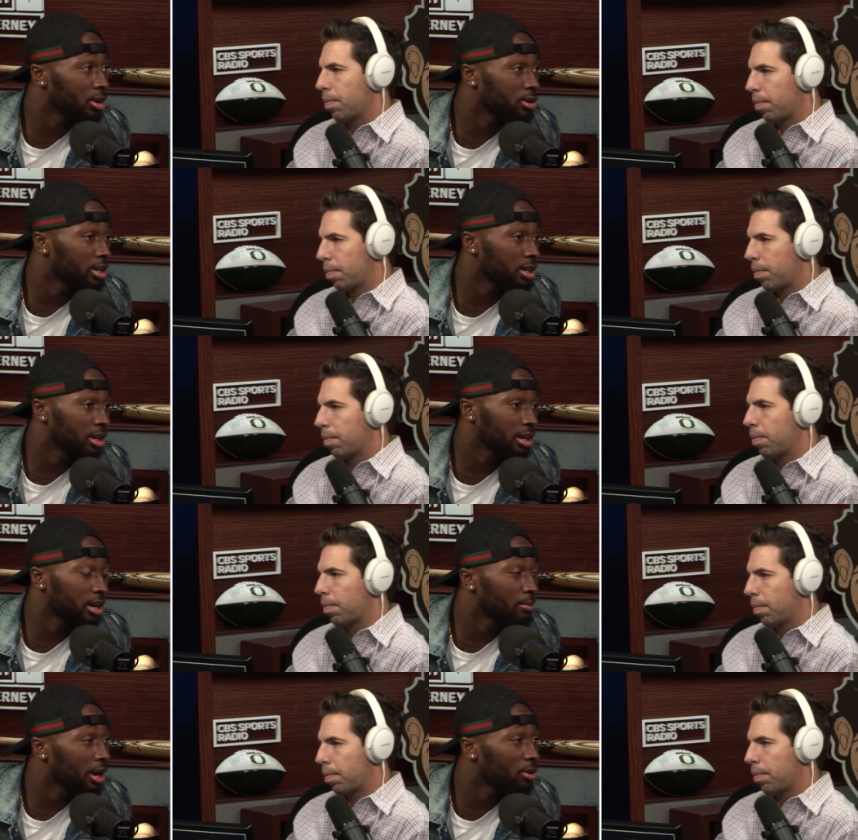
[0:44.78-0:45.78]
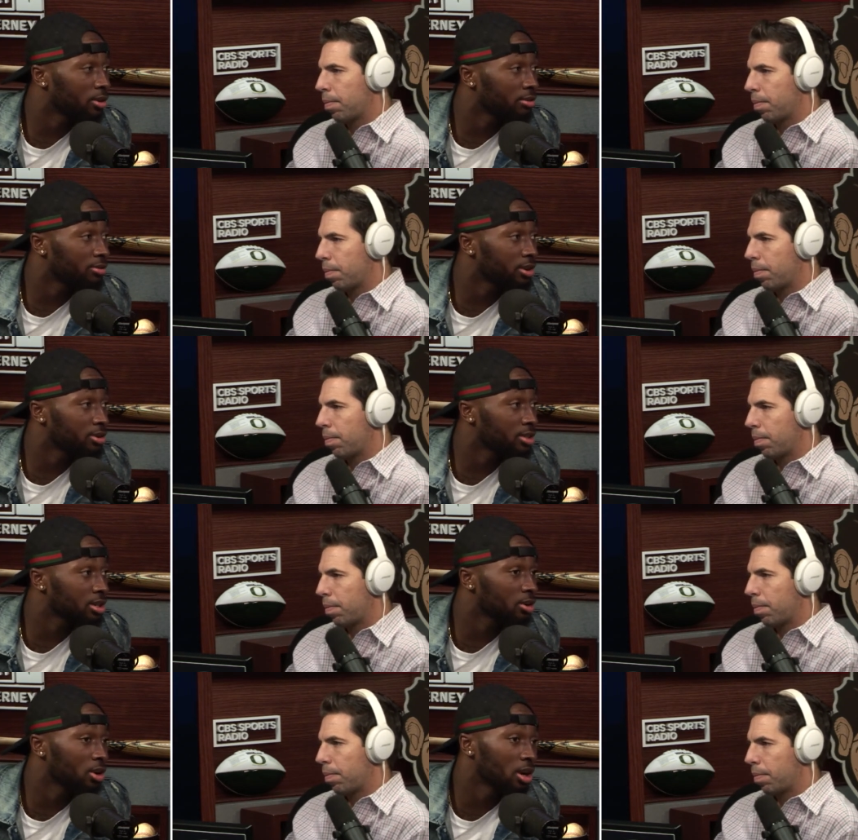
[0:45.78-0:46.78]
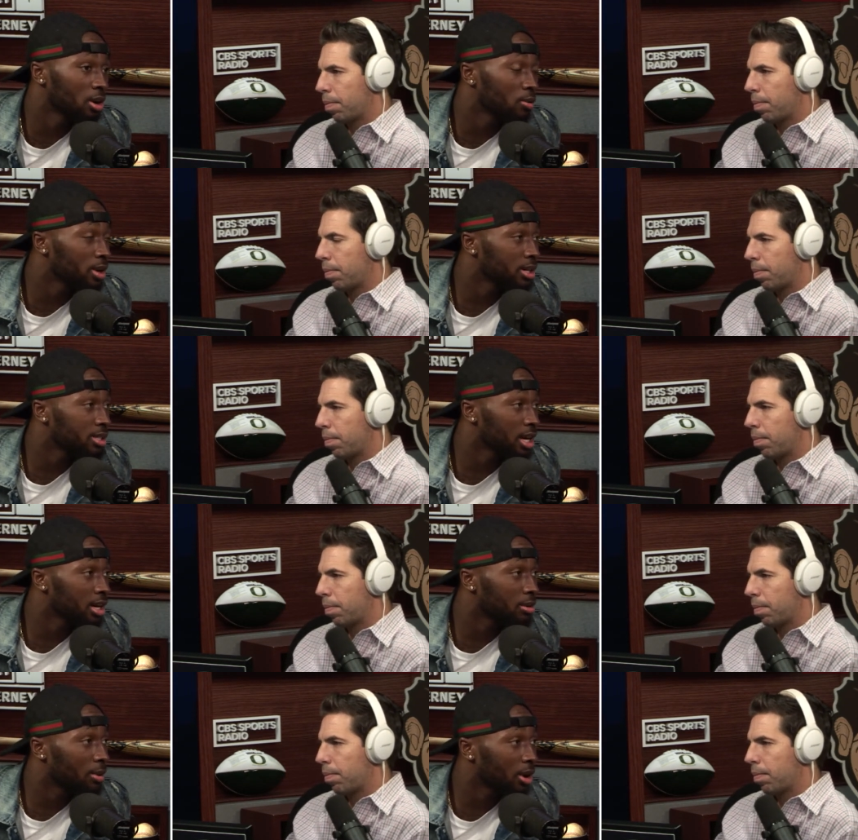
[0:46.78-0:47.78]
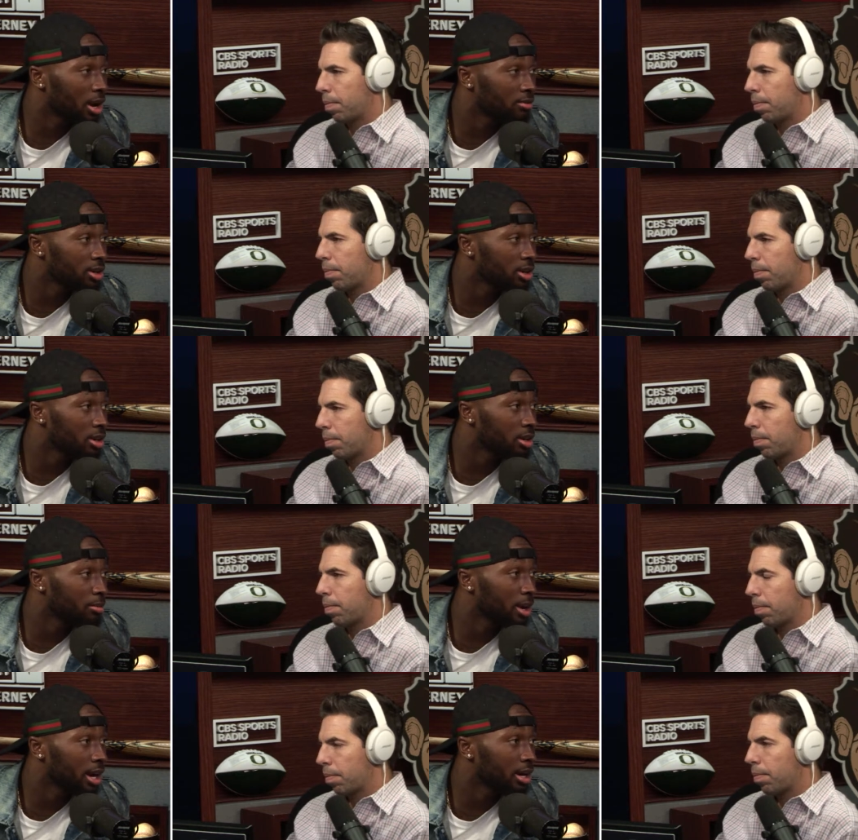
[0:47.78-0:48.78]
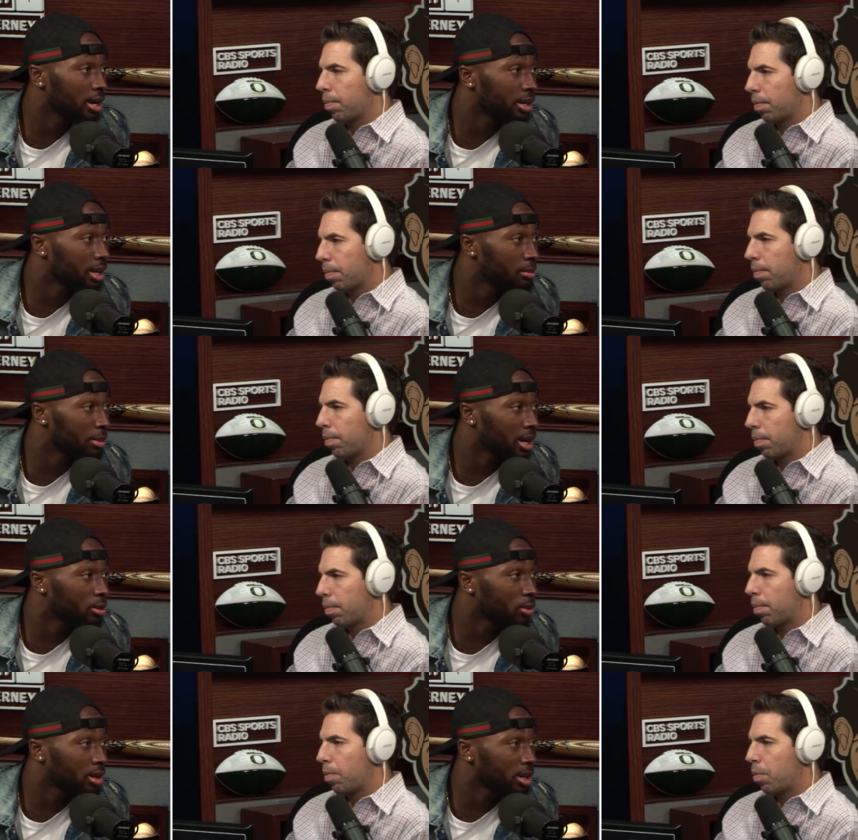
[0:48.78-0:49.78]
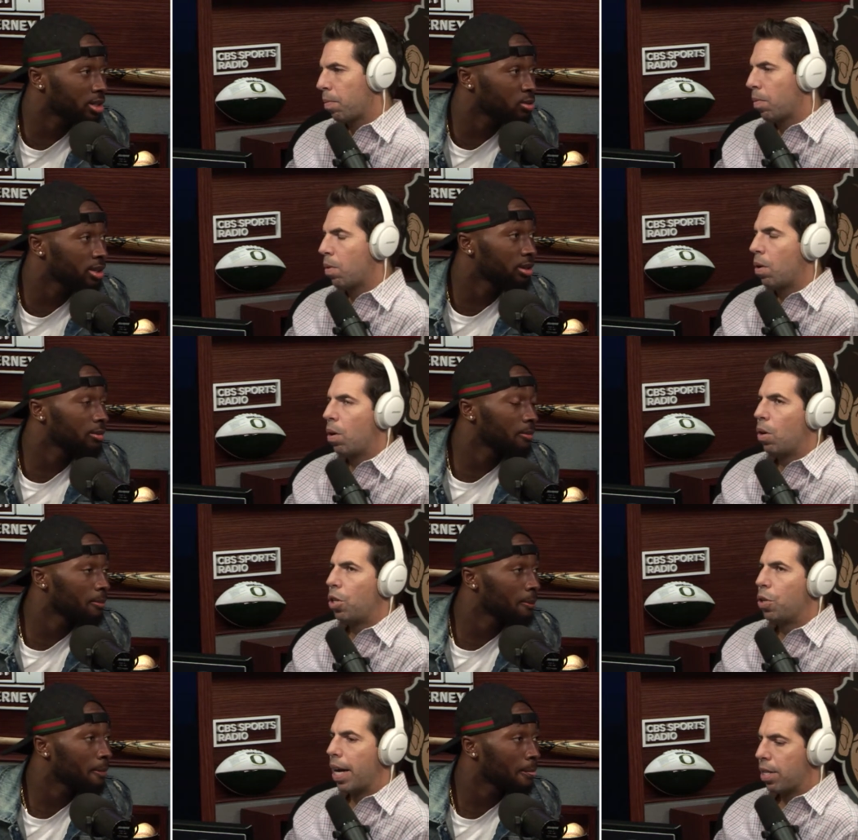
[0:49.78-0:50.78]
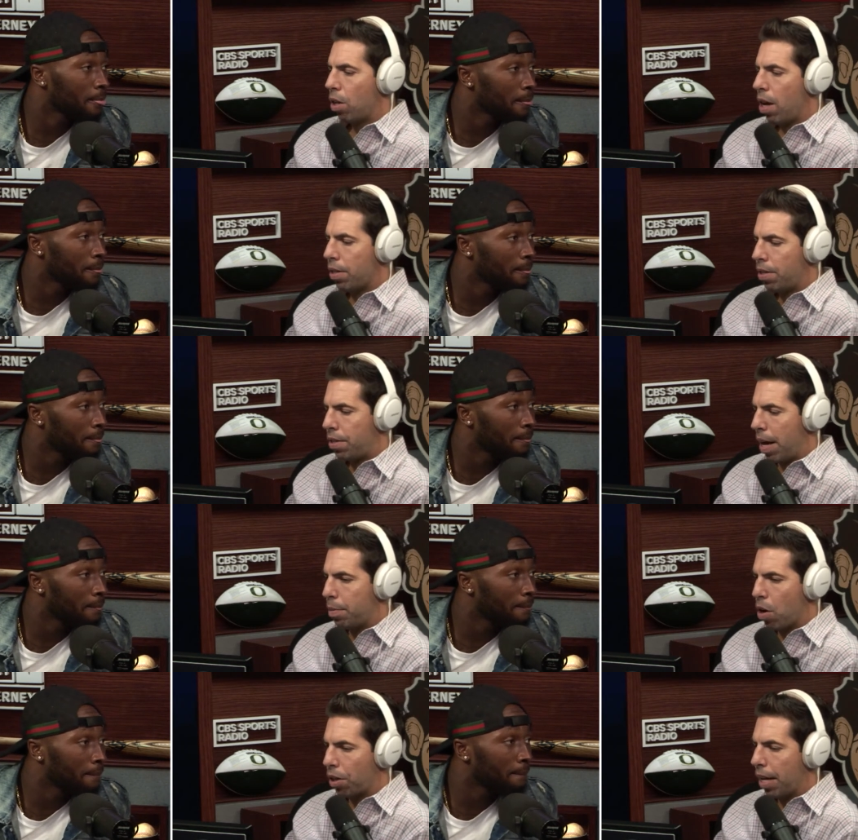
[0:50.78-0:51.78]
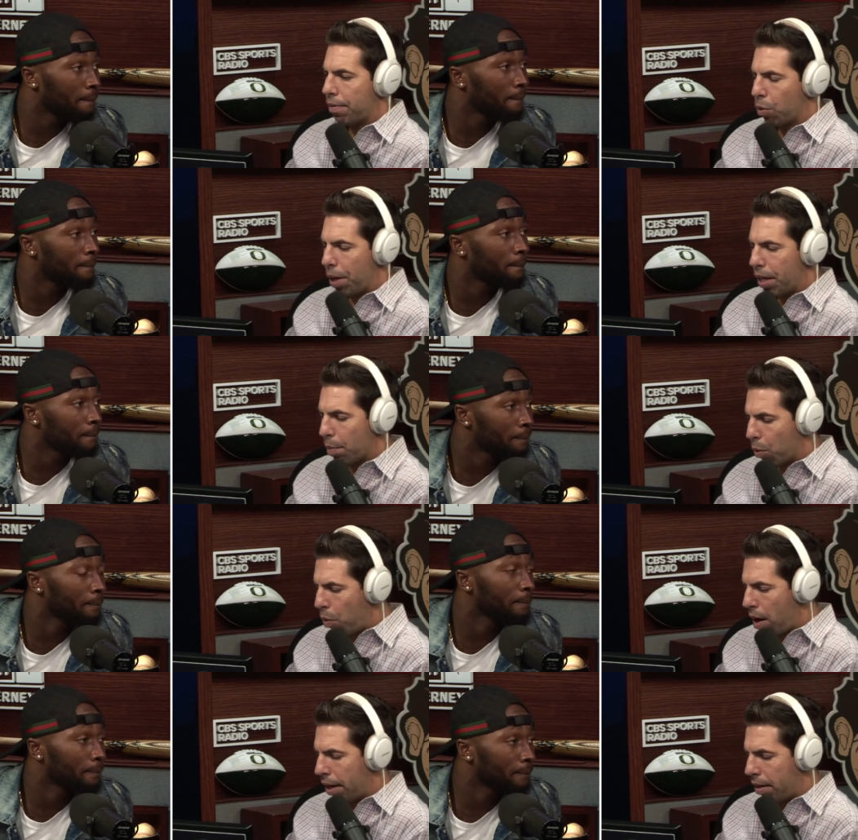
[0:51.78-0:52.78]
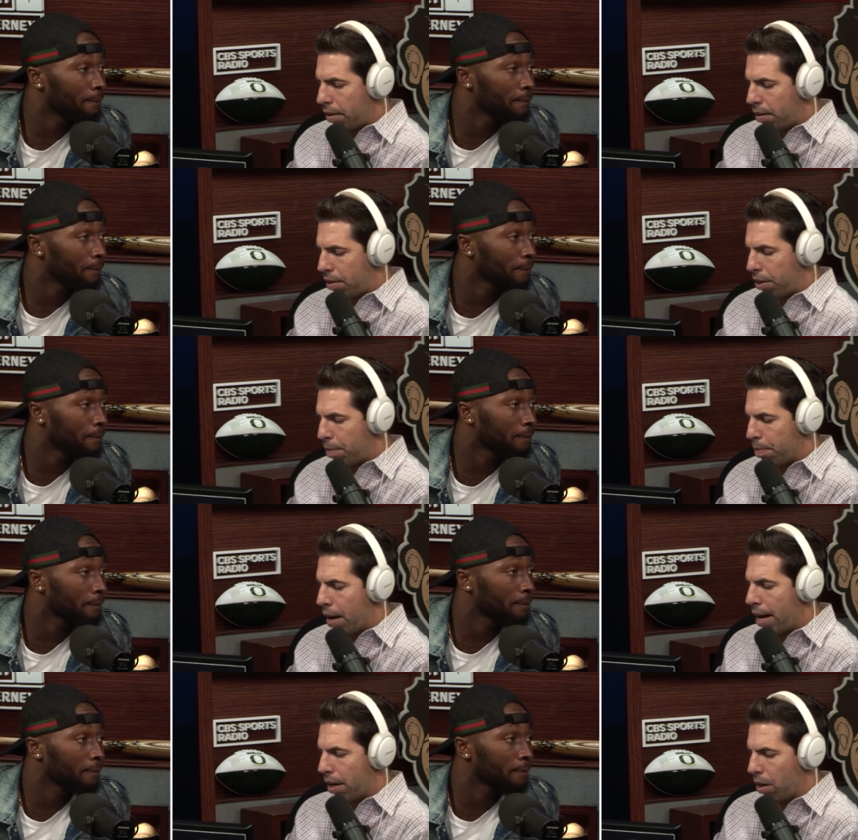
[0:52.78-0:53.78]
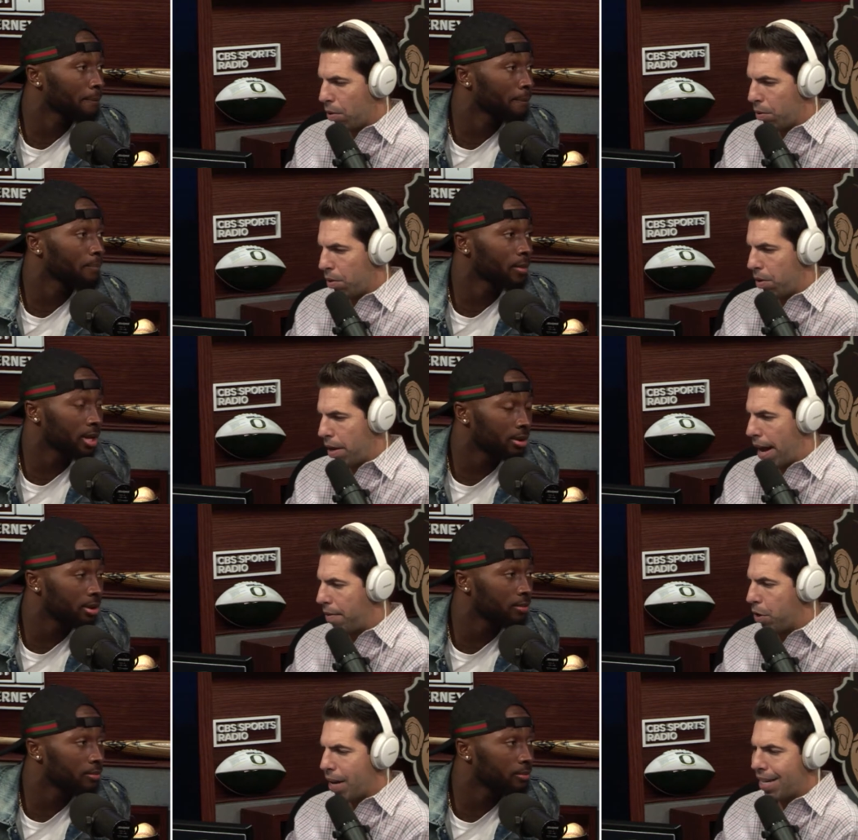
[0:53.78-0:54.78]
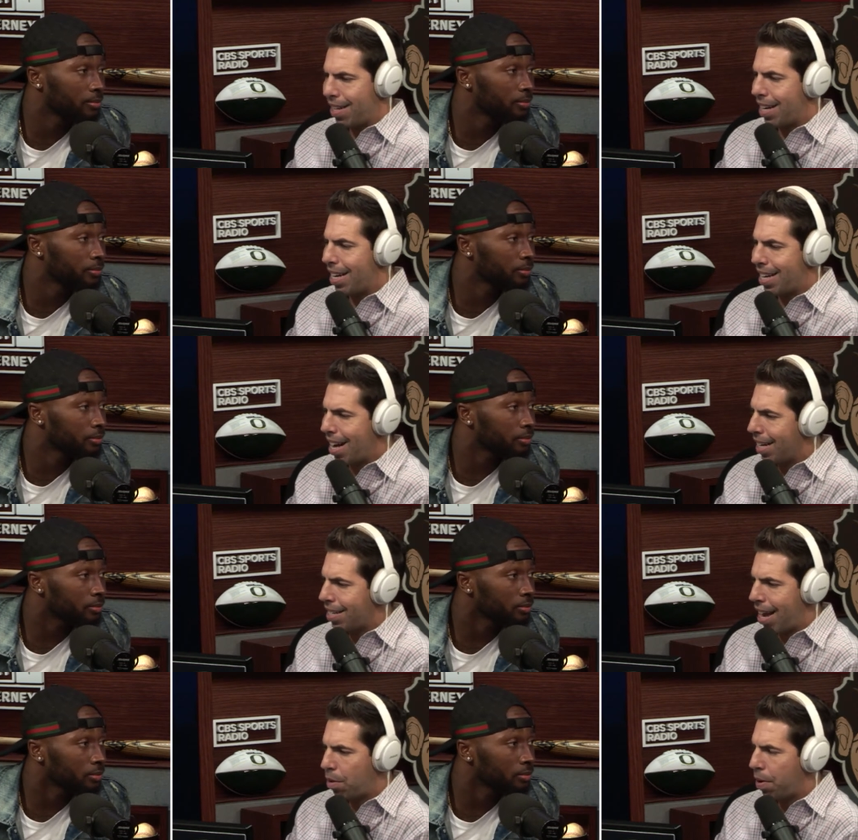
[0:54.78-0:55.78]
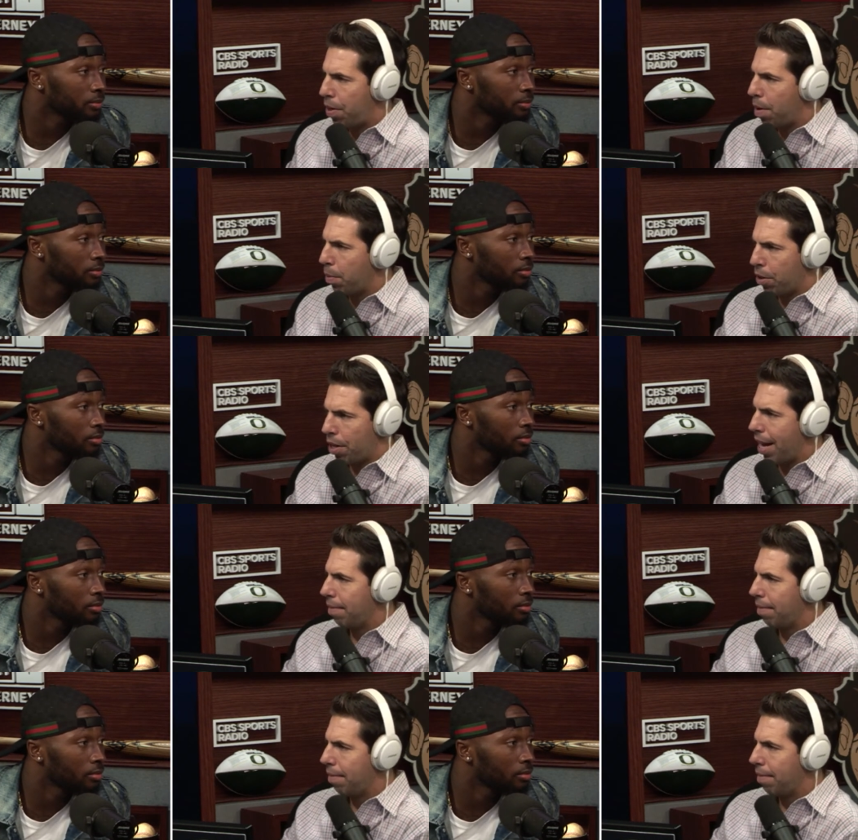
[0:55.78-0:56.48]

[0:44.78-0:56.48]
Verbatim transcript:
Speaker 1: healthy and, and get back on the field. So we're excited about having the early bye and getting back to work next week.
Speaker 2: You guys lost Sam Darnold after week number one to mono. Have you guys had any contact with him, or do they